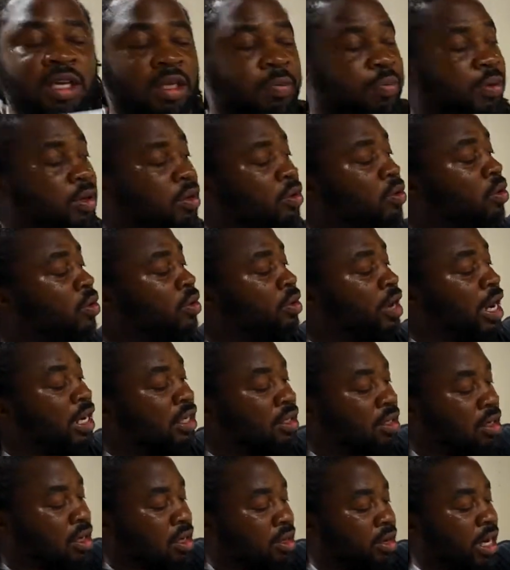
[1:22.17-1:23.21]
Pretty cool,
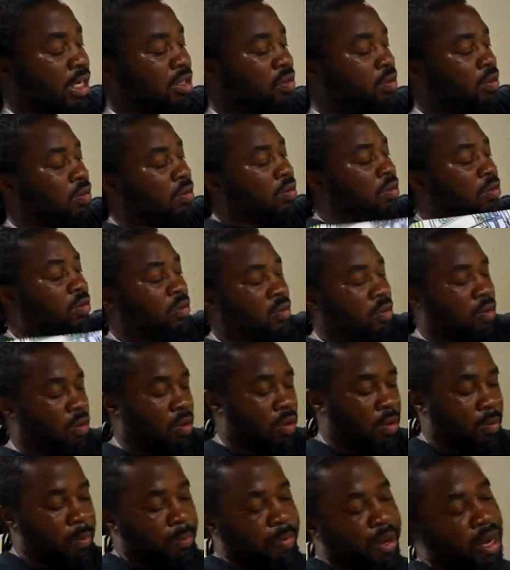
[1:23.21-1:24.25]
nice
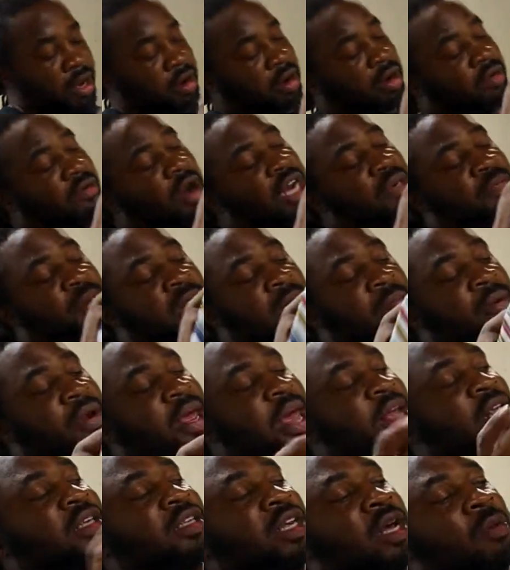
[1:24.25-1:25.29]
banner, garage banner. I'm gonna
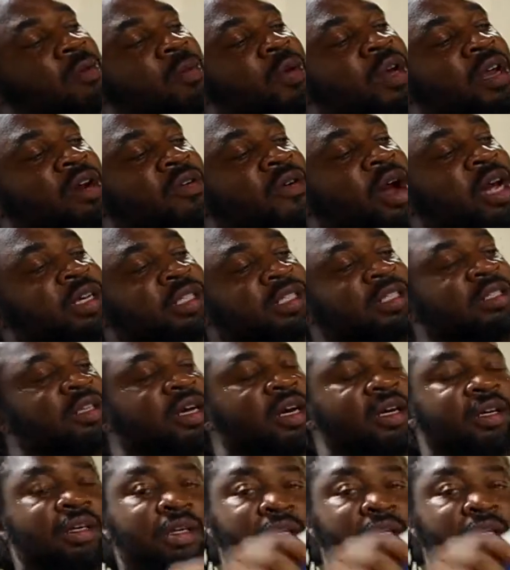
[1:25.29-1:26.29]
hang this up when the garage is done.